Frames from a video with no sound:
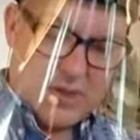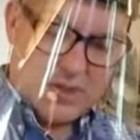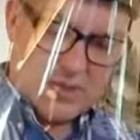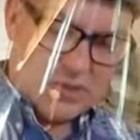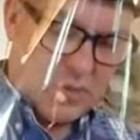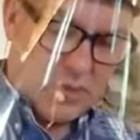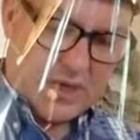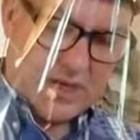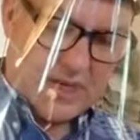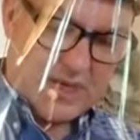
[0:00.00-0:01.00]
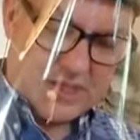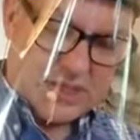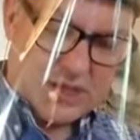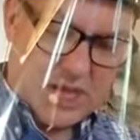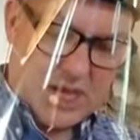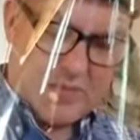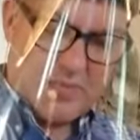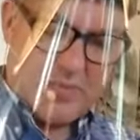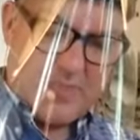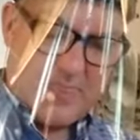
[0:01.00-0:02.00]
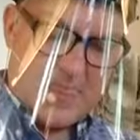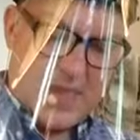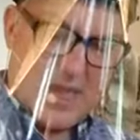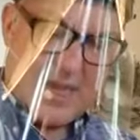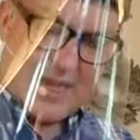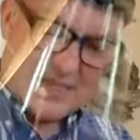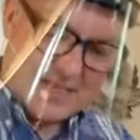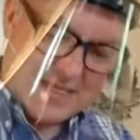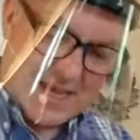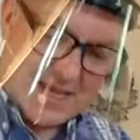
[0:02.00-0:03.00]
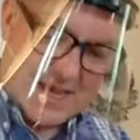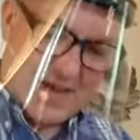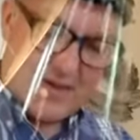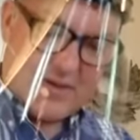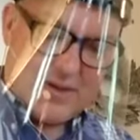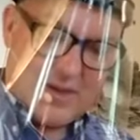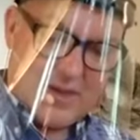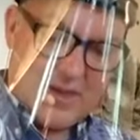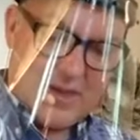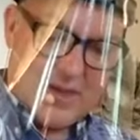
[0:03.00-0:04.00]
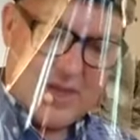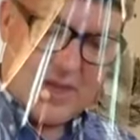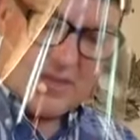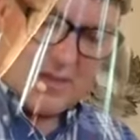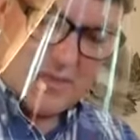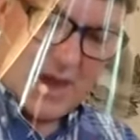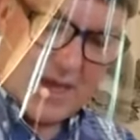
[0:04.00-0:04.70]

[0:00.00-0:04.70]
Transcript: scorning in its shame, and sat down at the right